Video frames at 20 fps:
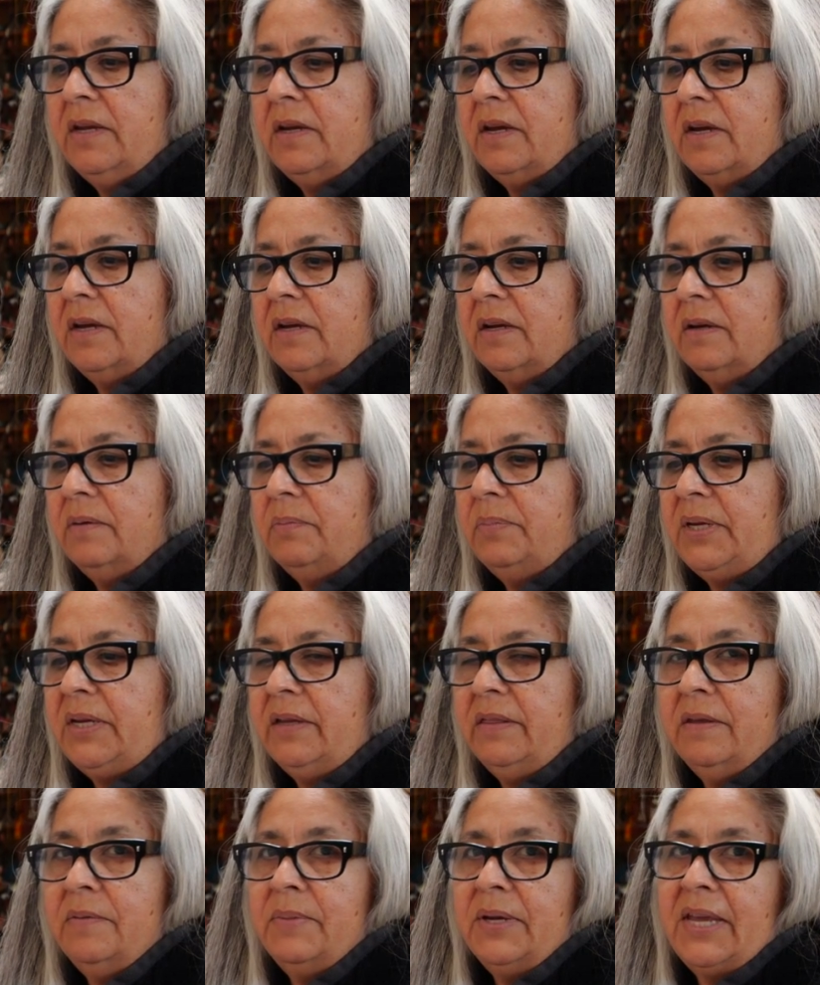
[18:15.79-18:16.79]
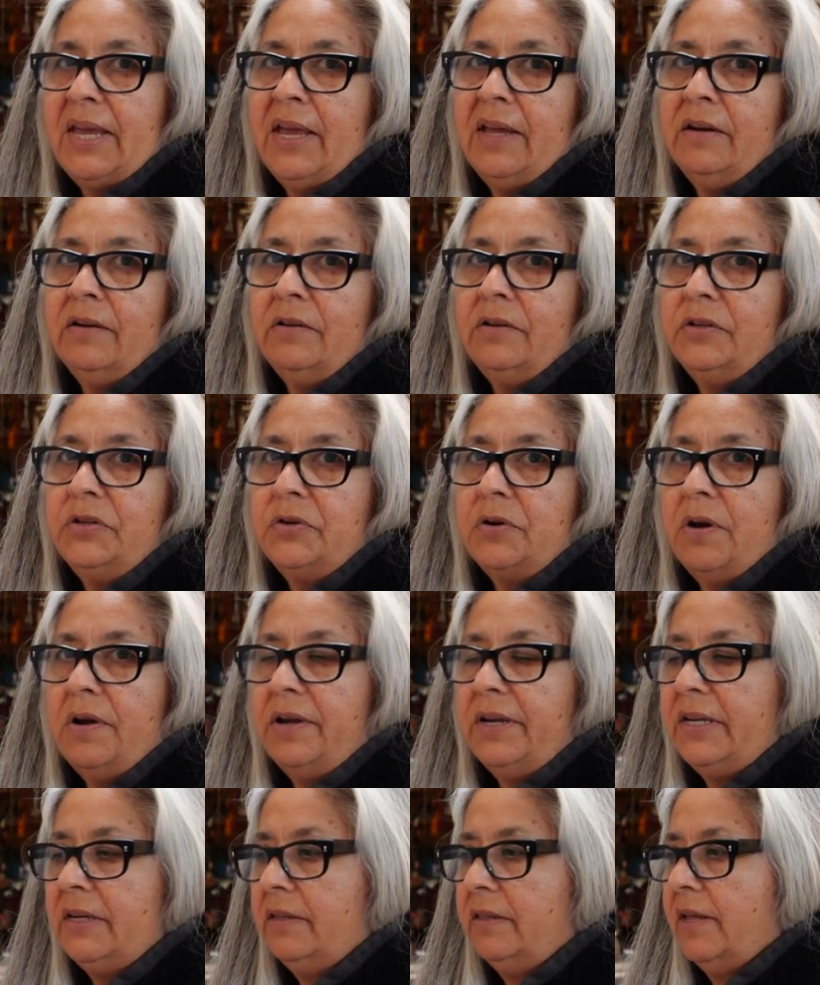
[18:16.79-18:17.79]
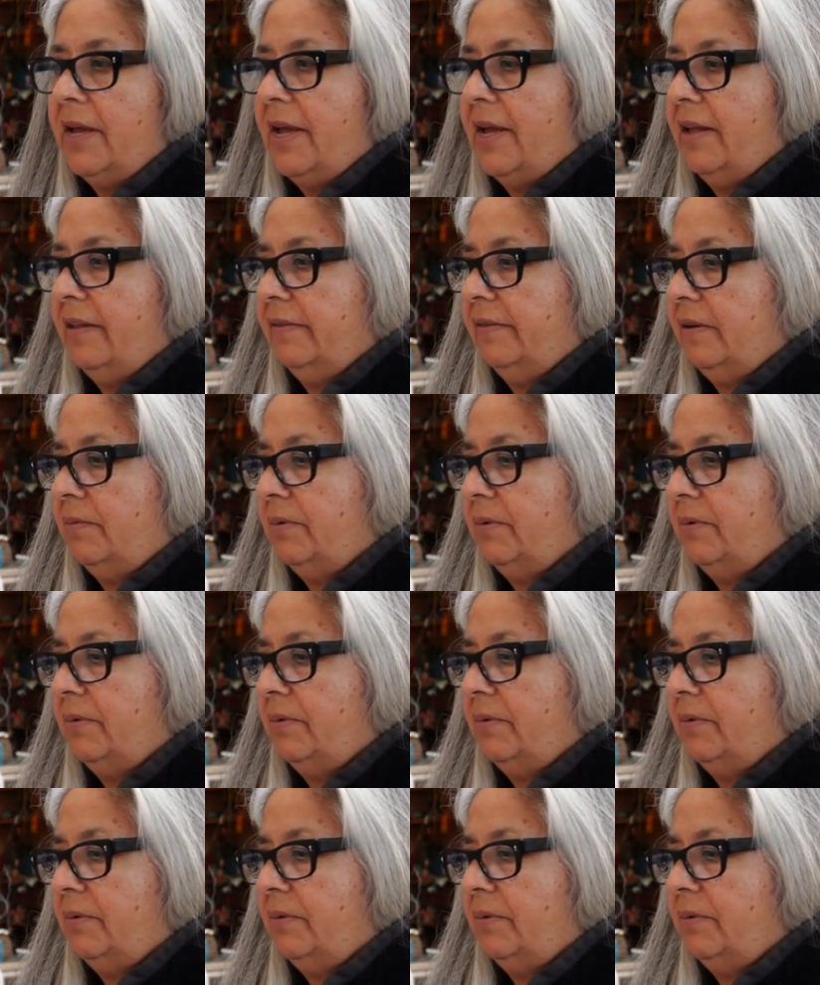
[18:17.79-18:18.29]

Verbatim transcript: uh, be in the mechanical drawing class.